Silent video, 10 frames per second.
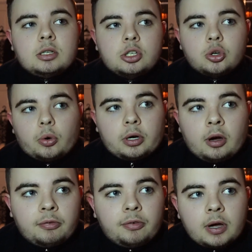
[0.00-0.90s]
sure
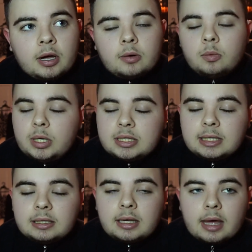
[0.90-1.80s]
enough, we
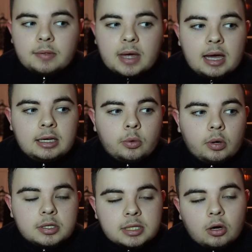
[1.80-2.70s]
didn't get that
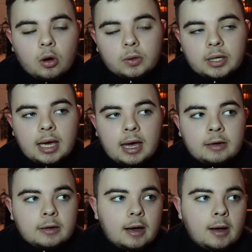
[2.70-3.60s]
equalising goal
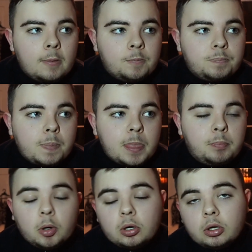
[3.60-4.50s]
again.
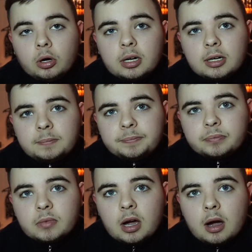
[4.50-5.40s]
But look,
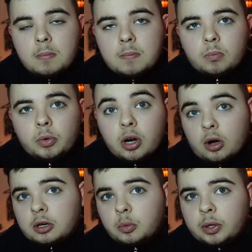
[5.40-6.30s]
we're
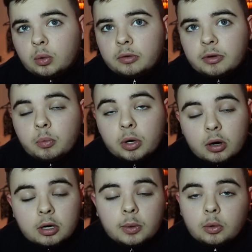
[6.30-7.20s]
not going to win all of them. We're
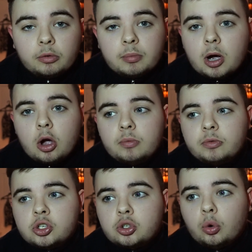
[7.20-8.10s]
not going to win all of them at home
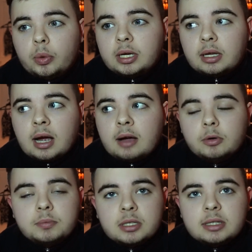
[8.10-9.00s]
for sure. We're going to have
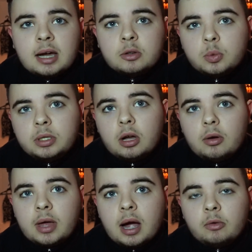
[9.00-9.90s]
ups and downs. We
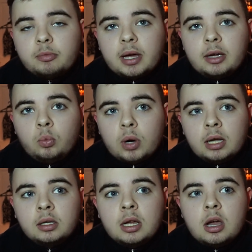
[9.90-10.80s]
know that. We've played
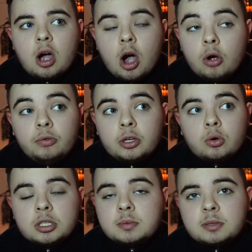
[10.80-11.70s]
well over the
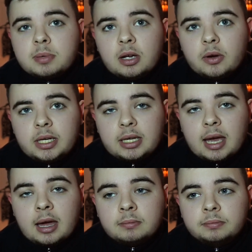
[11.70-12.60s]
Christmas period
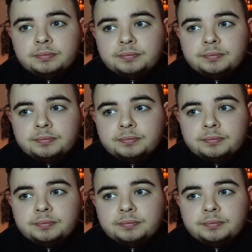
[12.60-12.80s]
again,